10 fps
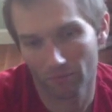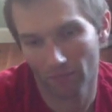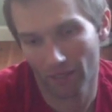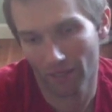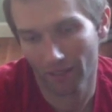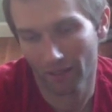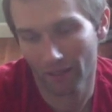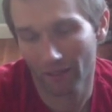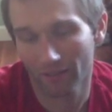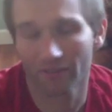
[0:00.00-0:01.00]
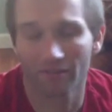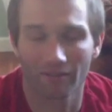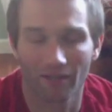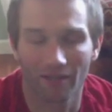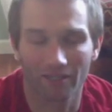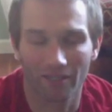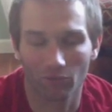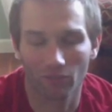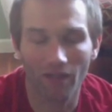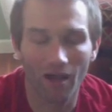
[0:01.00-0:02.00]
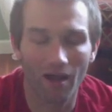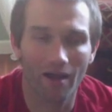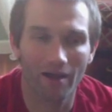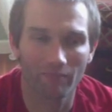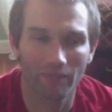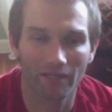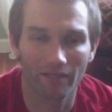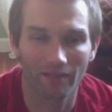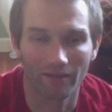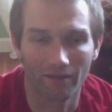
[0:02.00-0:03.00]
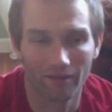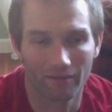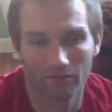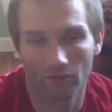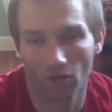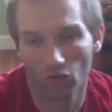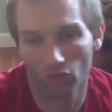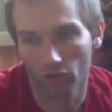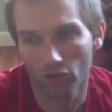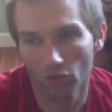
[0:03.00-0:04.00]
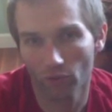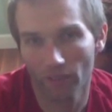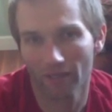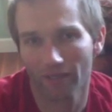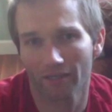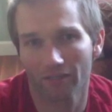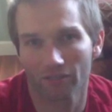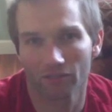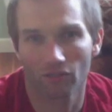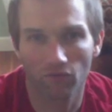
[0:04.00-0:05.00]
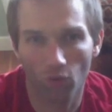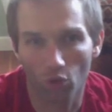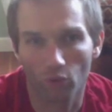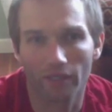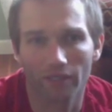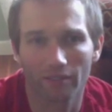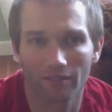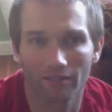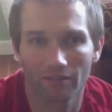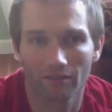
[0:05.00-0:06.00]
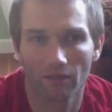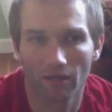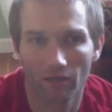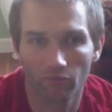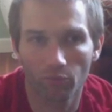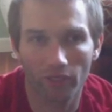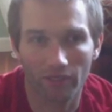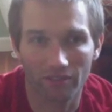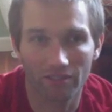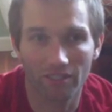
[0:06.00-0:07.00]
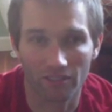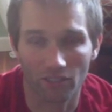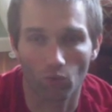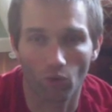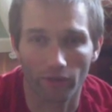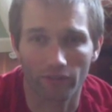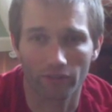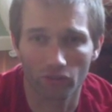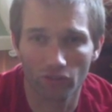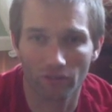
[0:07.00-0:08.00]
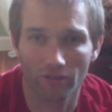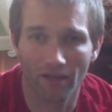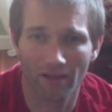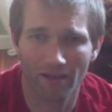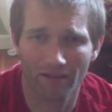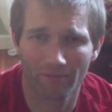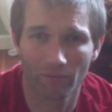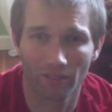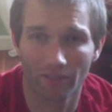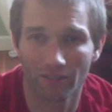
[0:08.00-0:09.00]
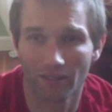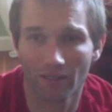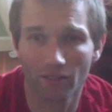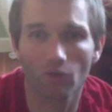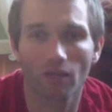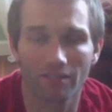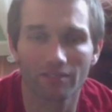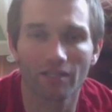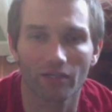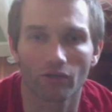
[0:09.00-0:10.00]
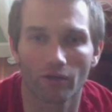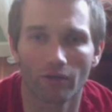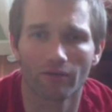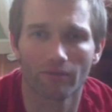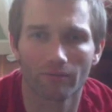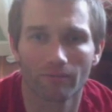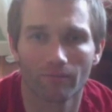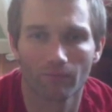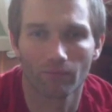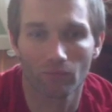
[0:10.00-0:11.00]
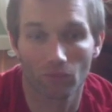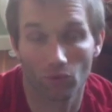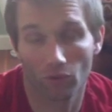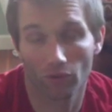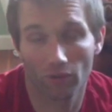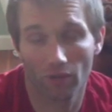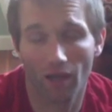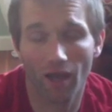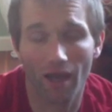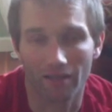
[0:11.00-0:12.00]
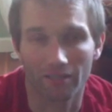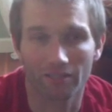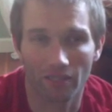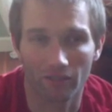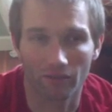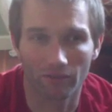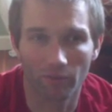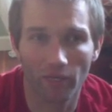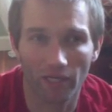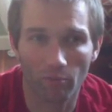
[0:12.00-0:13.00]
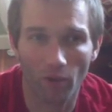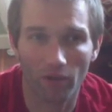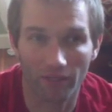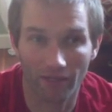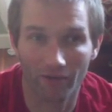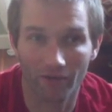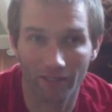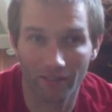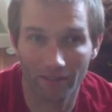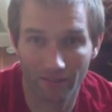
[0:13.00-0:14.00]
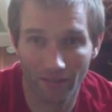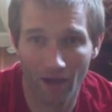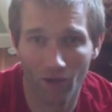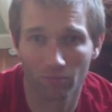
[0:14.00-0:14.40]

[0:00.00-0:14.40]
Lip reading: And I say with time, meaning over 2 weeks to 4 weeks of pretty consistent work, you should be a little less tender, or a lot less tender, depending upon the area and how